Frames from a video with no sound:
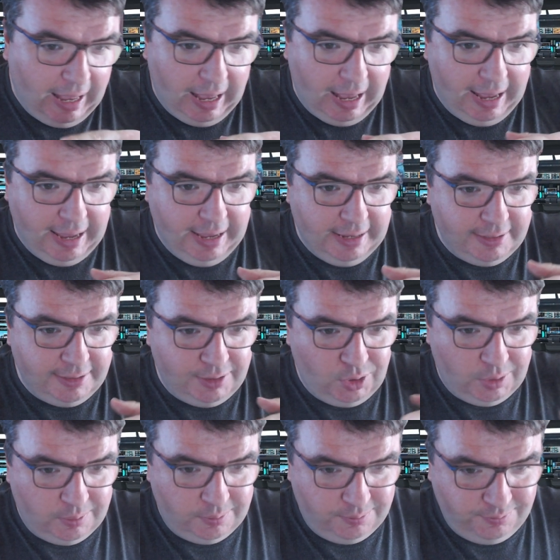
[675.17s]

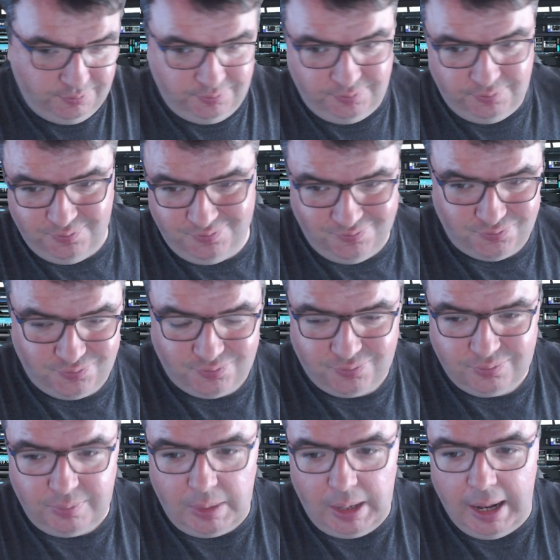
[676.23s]
And
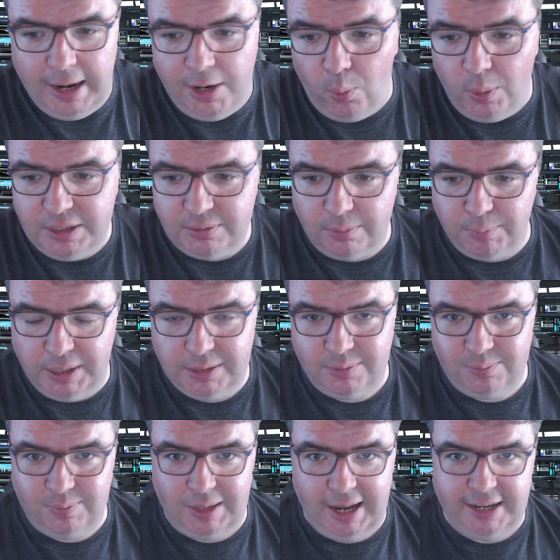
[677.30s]
I don't want it, but
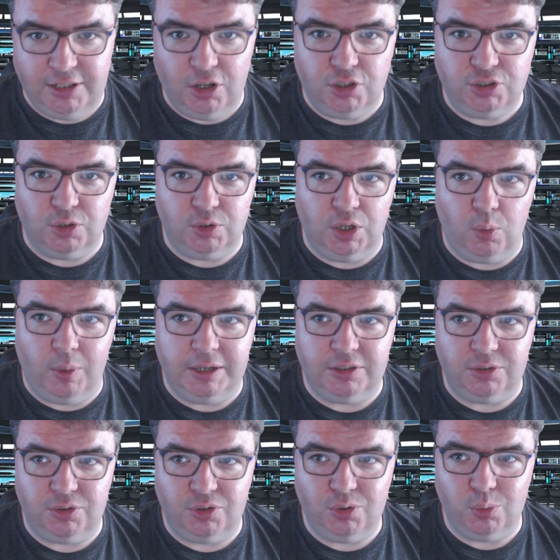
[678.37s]
I also don't want
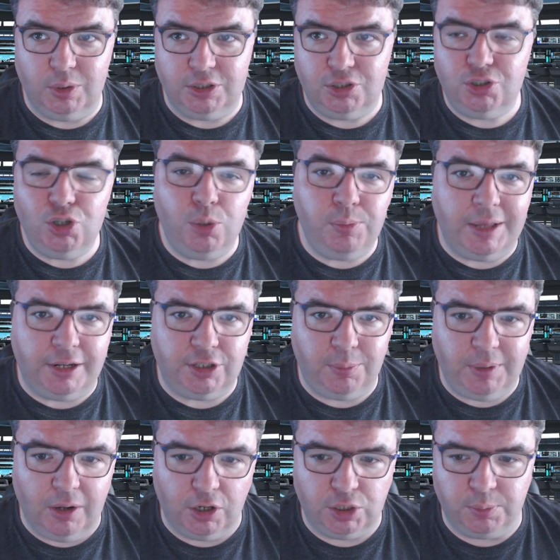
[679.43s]
to, to assume that to
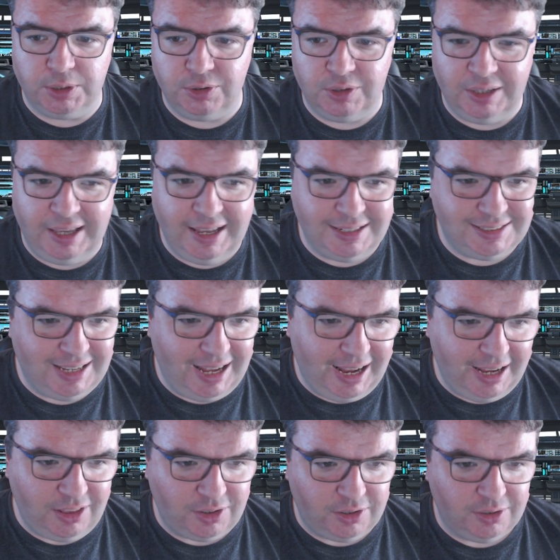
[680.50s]
be 100% the case
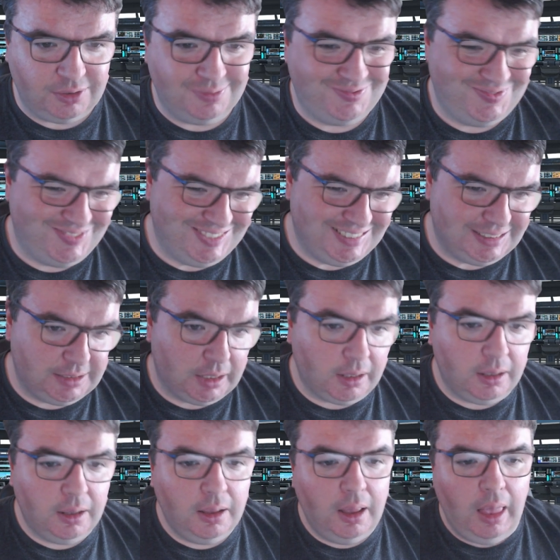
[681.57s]
either.
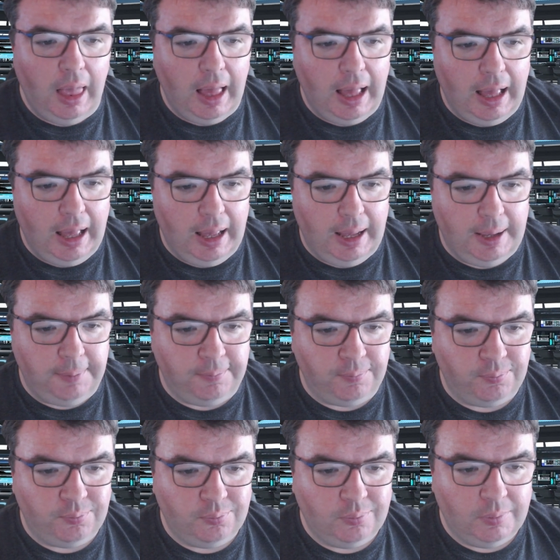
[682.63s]

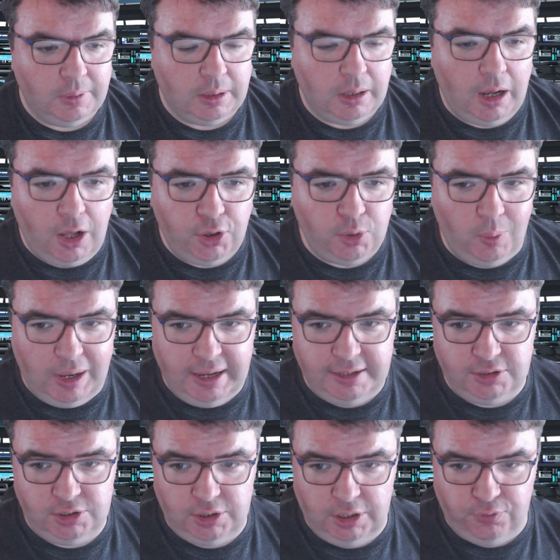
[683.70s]
Um,
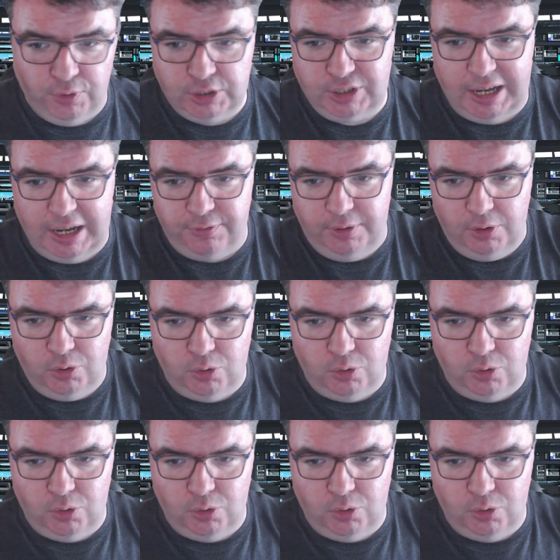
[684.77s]
otherwise, like the first half,